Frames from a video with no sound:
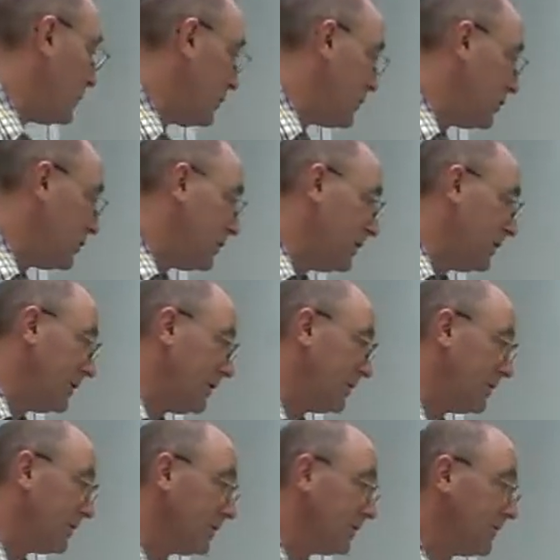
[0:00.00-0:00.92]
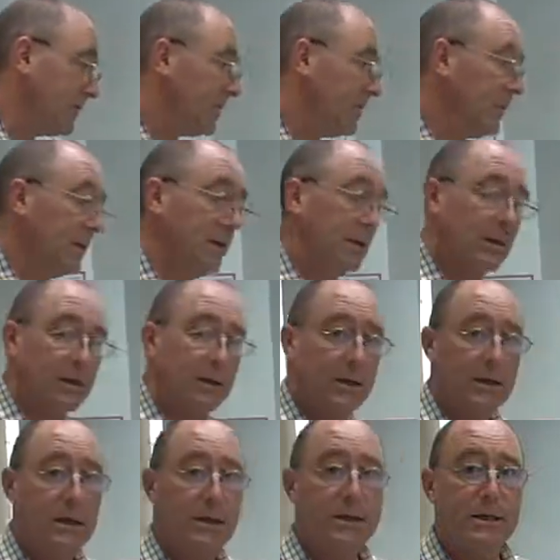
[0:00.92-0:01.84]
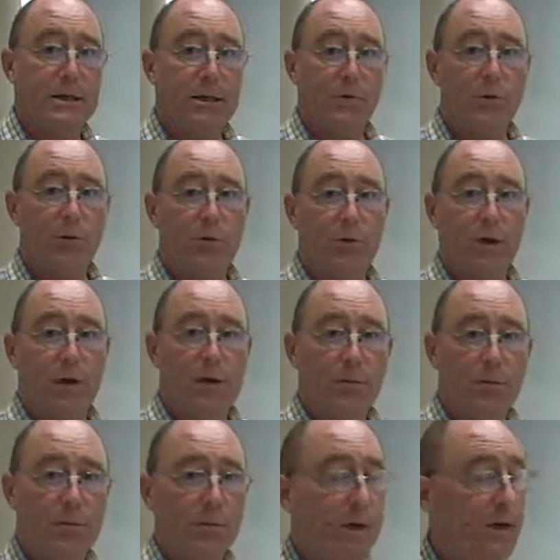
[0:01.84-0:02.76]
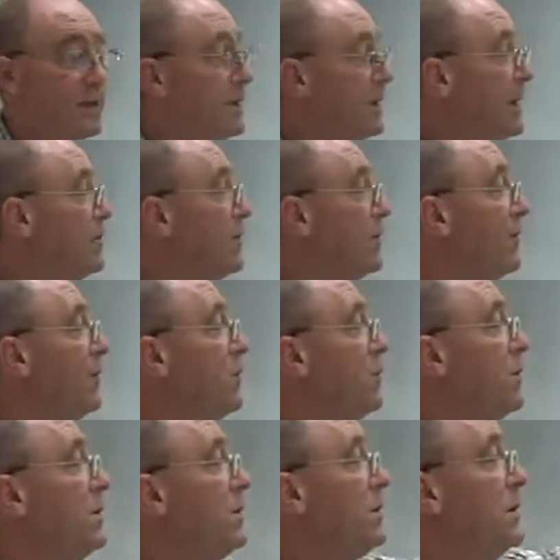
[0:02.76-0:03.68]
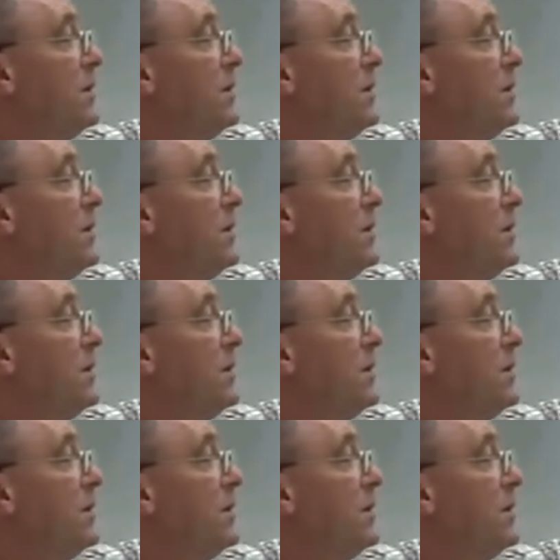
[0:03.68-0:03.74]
you enjoyed lesson number 3. Lesson number 4, we'll